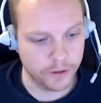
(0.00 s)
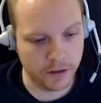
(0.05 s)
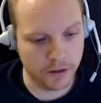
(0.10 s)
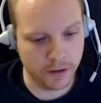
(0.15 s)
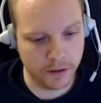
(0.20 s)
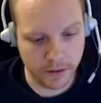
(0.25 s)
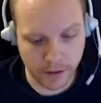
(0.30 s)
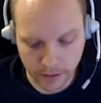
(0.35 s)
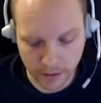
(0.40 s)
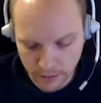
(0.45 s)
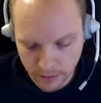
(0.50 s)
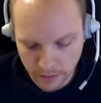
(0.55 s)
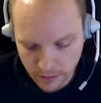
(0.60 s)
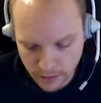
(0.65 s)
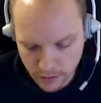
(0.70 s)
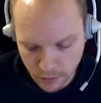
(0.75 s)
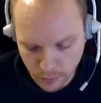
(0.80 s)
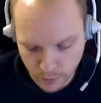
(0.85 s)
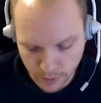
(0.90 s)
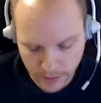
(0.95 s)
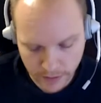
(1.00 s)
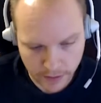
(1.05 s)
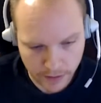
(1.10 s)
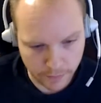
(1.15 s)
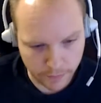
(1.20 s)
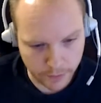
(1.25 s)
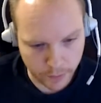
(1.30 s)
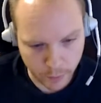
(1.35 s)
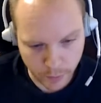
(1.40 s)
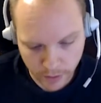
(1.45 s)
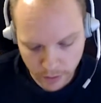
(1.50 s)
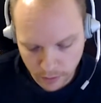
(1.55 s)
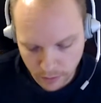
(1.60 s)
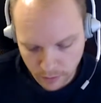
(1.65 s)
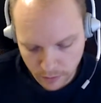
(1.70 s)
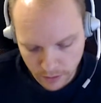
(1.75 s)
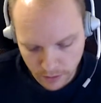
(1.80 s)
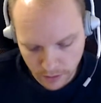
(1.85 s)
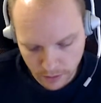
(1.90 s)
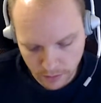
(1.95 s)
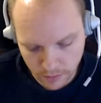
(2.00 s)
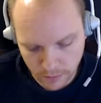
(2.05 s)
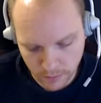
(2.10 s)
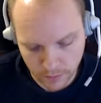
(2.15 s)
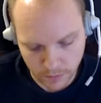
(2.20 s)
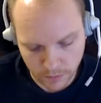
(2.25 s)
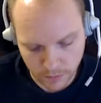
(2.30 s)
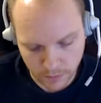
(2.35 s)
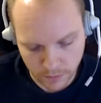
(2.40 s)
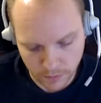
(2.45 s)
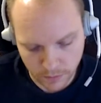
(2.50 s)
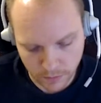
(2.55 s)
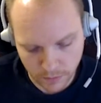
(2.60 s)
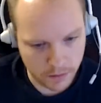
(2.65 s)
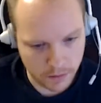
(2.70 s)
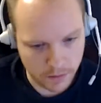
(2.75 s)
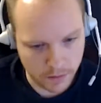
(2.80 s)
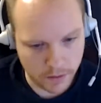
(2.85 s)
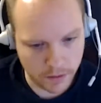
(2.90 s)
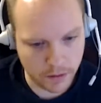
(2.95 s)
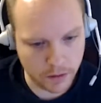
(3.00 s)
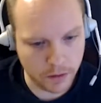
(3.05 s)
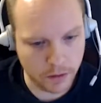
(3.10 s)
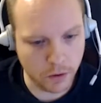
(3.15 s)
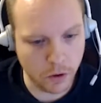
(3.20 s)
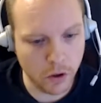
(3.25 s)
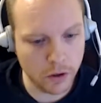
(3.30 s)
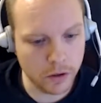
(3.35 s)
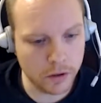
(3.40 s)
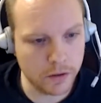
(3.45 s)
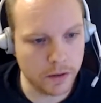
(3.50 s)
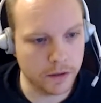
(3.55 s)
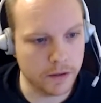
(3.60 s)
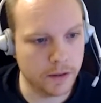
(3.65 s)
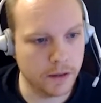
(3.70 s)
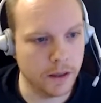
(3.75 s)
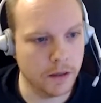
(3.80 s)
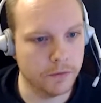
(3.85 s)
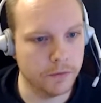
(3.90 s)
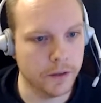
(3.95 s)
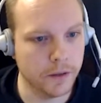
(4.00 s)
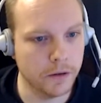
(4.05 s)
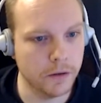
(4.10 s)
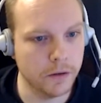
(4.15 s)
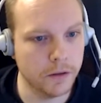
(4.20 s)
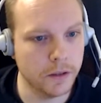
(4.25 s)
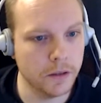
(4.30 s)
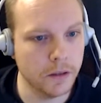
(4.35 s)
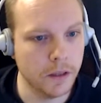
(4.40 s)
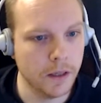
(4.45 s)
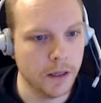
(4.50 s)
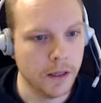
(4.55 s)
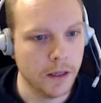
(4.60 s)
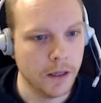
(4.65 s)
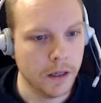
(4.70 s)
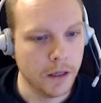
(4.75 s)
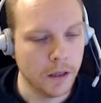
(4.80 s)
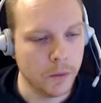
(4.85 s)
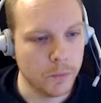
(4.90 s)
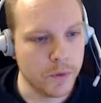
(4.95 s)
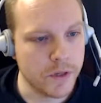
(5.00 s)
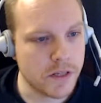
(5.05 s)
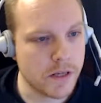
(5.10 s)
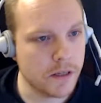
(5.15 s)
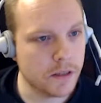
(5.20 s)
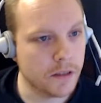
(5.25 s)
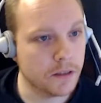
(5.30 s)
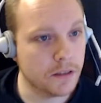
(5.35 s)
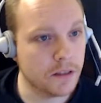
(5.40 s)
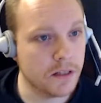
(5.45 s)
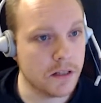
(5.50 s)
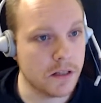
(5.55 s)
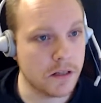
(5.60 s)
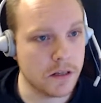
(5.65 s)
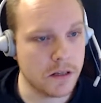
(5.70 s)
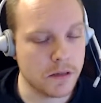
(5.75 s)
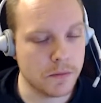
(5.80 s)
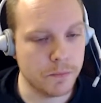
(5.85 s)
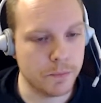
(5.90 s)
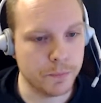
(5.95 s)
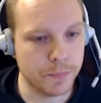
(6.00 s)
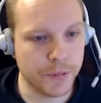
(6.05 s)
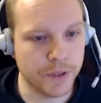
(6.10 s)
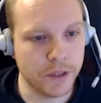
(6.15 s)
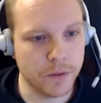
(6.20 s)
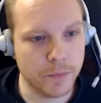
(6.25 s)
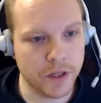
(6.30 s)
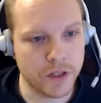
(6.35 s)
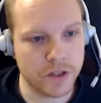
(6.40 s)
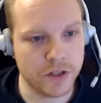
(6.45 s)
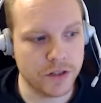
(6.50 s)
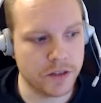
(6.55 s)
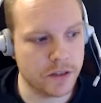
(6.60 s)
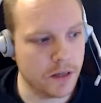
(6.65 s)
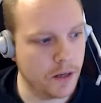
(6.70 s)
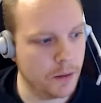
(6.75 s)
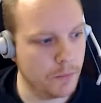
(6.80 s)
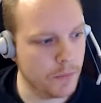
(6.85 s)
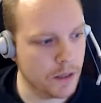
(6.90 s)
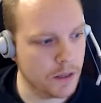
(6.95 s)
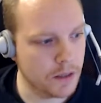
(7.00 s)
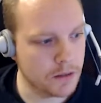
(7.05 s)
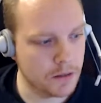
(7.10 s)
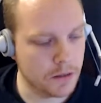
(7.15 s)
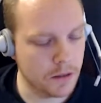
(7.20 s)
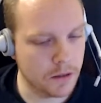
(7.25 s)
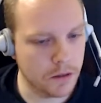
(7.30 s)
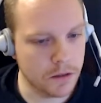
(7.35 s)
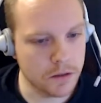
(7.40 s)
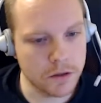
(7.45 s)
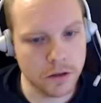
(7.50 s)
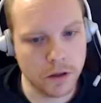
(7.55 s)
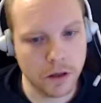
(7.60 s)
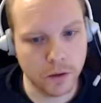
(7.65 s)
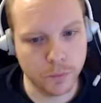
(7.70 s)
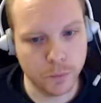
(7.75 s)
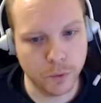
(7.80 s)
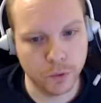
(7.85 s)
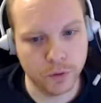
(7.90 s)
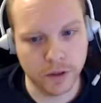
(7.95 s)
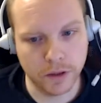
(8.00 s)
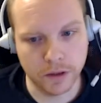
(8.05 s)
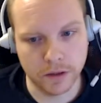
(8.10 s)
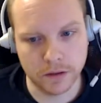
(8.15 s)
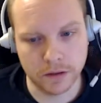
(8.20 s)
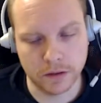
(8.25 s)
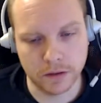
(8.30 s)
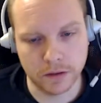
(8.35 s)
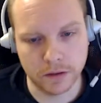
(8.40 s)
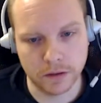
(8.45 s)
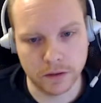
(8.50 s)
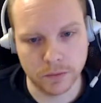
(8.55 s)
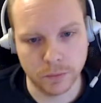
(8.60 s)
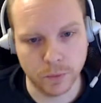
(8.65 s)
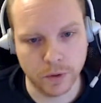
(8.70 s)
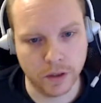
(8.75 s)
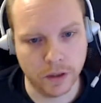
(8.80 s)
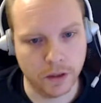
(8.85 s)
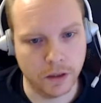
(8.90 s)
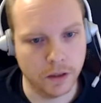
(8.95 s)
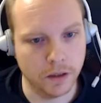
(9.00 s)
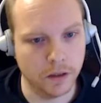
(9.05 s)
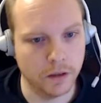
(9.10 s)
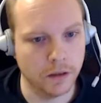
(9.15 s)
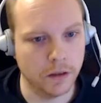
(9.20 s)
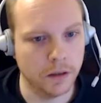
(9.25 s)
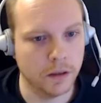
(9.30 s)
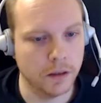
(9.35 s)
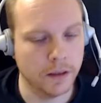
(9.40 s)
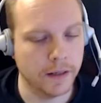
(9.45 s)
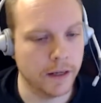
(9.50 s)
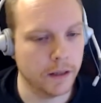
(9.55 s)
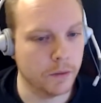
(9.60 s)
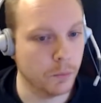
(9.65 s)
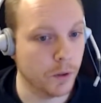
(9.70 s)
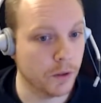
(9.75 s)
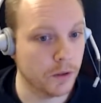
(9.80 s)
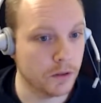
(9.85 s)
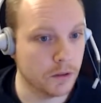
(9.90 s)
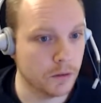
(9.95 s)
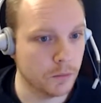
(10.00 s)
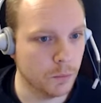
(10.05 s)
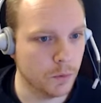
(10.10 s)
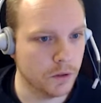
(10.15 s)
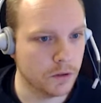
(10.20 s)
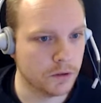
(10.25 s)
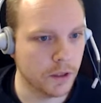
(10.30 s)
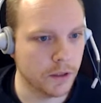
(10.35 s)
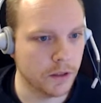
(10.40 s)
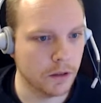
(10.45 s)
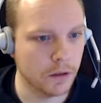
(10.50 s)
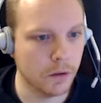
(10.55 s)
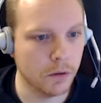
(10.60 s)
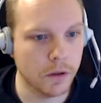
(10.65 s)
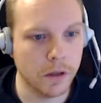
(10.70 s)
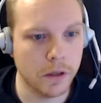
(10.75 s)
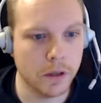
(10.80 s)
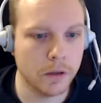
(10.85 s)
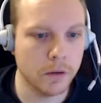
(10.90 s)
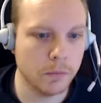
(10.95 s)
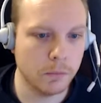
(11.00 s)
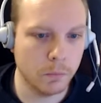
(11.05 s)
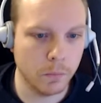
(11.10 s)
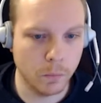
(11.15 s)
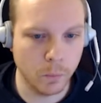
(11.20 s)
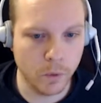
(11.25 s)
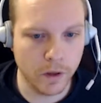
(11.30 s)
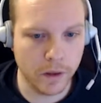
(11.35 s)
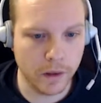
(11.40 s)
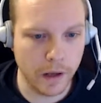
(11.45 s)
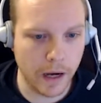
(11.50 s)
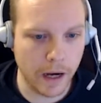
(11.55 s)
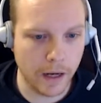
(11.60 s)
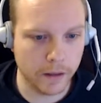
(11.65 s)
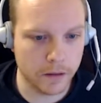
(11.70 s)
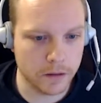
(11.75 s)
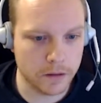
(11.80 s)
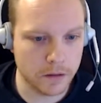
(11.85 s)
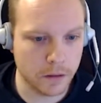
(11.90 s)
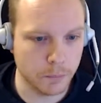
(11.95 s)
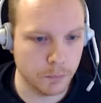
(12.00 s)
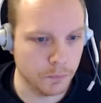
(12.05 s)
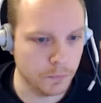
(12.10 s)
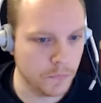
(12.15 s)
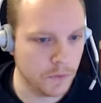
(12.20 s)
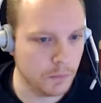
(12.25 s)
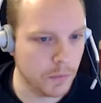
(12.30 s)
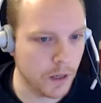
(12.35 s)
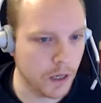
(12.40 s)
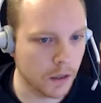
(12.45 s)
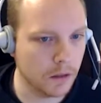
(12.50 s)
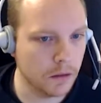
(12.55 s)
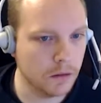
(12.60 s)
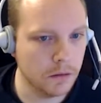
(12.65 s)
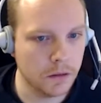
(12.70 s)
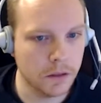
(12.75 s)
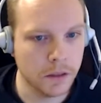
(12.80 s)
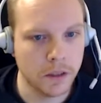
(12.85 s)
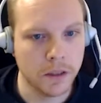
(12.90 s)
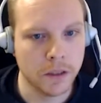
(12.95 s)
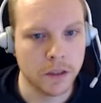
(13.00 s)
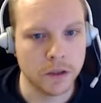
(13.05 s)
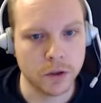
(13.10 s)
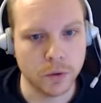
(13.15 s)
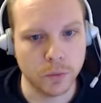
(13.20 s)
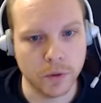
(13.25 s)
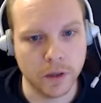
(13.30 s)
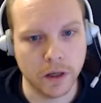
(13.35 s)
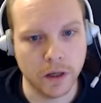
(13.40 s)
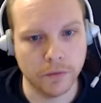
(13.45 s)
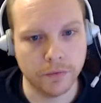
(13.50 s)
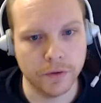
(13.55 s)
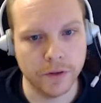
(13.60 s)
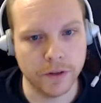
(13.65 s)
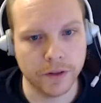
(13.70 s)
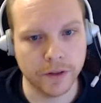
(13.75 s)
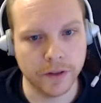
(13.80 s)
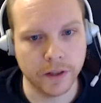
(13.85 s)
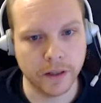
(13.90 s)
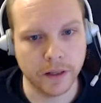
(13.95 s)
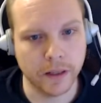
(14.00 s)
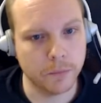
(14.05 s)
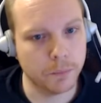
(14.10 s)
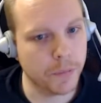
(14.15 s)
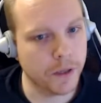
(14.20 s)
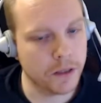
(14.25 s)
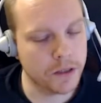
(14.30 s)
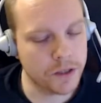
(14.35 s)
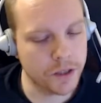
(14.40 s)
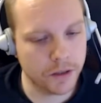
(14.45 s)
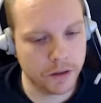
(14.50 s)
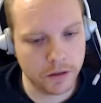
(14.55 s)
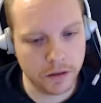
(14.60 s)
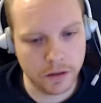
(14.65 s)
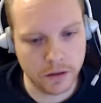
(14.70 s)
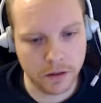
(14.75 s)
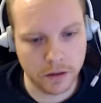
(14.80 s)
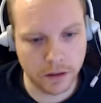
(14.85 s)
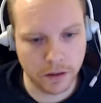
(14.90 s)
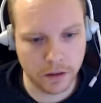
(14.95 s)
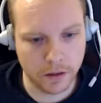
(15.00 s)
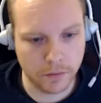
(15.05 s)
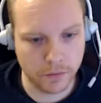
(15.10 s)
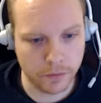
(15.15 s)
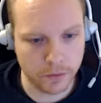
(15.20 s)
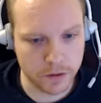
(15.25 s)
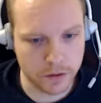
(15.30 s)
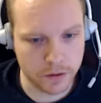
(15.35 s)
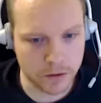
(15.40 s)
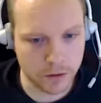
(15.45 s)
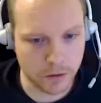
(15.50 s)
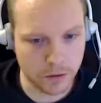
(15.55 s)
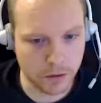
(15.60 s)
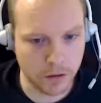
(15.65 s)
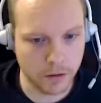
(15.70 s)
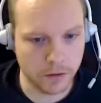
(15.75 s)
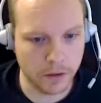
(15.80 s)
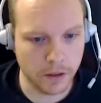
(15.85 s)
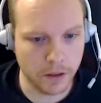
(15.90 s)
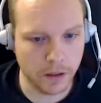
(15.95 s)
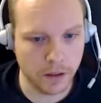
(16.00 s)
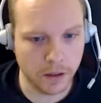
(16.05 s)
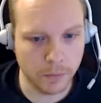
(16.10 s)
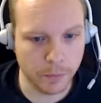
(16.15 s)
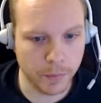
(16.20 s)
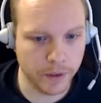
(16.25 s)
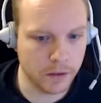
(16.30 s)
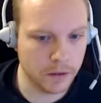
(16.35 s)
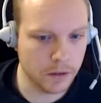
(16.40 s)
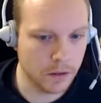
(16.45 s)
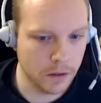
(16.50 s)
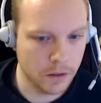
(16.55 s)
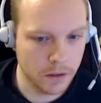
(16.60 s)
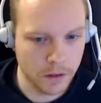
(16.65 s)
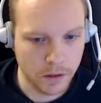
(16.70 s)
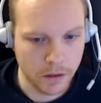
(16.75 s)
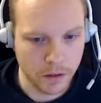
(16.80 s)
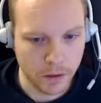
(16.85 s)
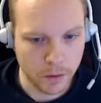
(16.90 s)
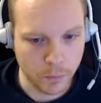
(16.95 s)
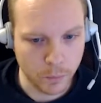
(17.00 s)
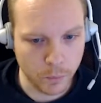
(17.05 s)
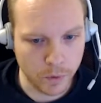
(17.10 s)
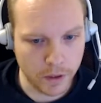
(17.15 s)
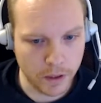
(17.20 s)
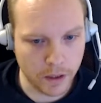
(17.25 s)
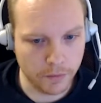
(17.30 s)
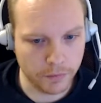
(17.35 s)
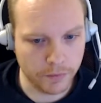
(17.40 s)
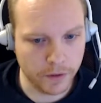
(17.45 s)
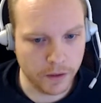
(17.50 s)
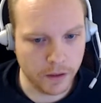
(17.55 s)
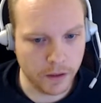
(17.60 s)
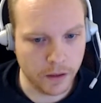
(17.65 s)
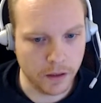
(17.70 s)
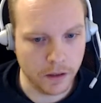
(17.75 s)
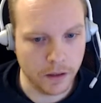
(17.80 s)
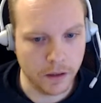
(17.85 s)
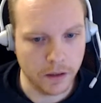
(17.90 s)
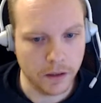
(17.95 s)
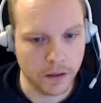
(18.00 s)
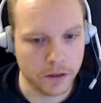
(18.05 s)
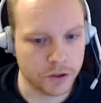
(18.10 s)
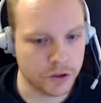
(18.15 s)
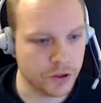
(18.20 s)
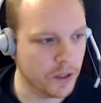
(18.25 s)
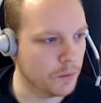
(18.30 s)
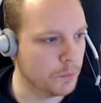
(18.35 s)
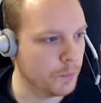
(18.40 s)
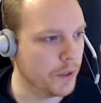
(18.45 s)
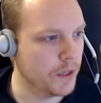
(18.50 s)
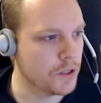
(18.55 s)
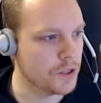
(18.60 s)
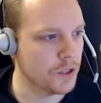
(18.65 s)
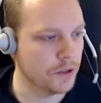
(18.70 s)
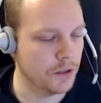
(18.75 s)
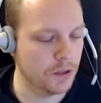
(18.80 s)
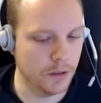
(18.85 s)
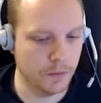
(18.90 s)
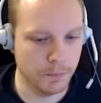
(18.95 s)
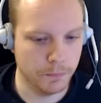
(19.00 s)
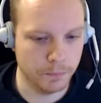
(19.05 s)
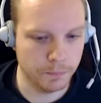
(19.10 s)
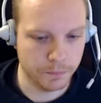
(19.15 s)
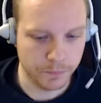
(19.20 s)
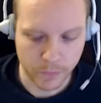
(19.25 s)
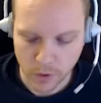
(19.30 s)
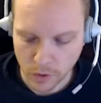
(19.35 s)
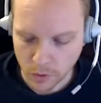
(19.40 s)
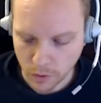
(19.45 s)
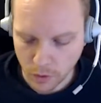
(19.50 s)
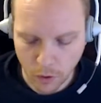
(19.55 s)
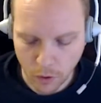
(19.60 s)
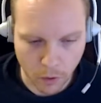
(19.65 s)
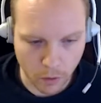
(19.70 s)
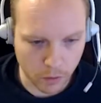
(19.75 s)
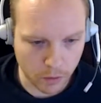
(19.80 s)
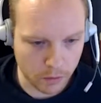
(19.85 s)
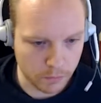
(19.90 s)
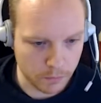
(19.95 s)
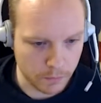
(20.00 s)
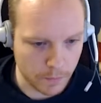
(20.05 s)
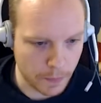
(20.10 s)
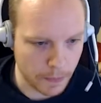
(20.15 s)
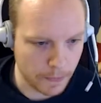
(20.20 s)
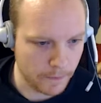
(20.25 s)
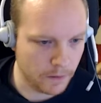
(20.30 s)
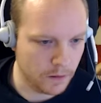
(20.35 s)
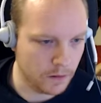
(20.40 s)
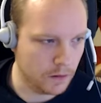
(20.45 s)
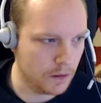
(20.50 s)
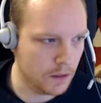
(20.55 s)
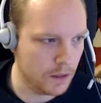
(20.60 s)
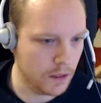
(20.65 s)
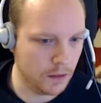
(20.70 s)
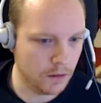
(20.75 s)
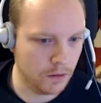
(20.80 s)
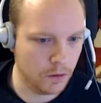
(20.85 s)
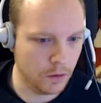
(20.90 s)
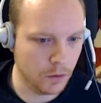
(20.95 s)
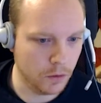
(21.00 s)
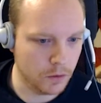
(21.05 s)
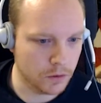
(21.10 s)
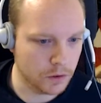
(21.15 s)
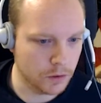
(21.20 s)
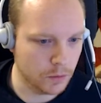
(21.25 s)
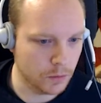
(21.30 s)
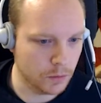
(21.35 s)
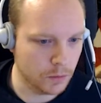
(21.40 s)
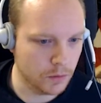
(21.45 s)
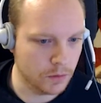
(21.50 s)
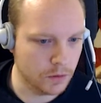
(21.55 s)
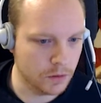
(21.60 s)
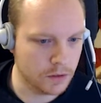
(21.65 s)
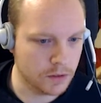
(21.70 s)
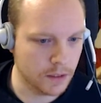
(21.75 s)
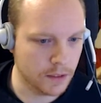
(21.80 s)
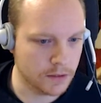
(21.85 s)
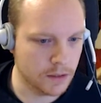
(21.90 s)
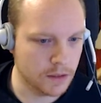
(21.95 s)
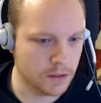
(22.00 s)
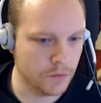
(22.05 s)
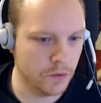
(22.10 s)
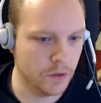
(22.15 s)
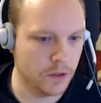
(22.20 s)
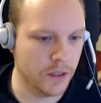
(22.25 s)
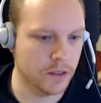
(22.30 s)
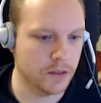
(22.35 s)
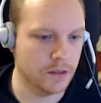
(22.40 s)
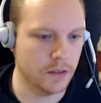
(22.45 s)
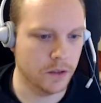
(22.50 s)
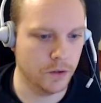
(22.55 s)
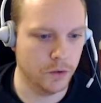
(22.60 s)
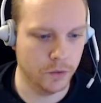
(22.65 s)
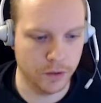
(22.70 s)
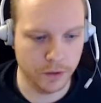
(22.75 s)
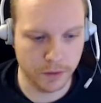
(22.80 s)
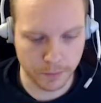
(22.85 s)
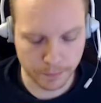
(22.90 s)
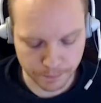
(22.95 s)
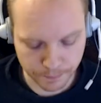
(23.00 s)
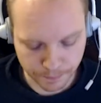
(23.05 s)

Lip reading: did that. So we can have a quick look into the log that I have downloaded. We see that it is pretty much the same as the console output as we get when we run it locally, with added some debugging. So we have here the get page ID, and if we scroll down a little bit, we have the create page ID. All in the end also successfully executed.